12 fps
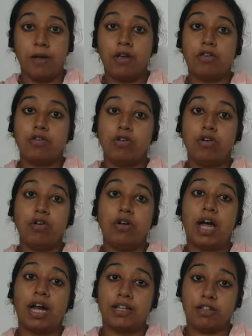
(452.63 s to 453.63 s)
So
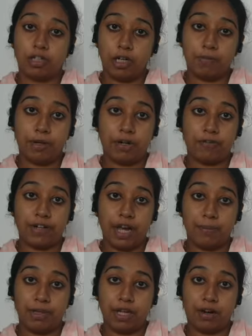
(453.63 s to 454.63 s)
at a certain period of time
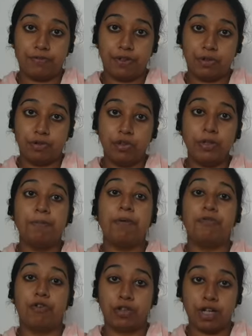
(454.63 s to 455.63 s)
in the afternoon,
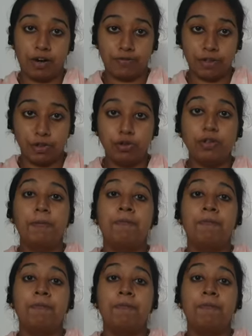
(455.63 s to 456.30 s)
before the afternoon,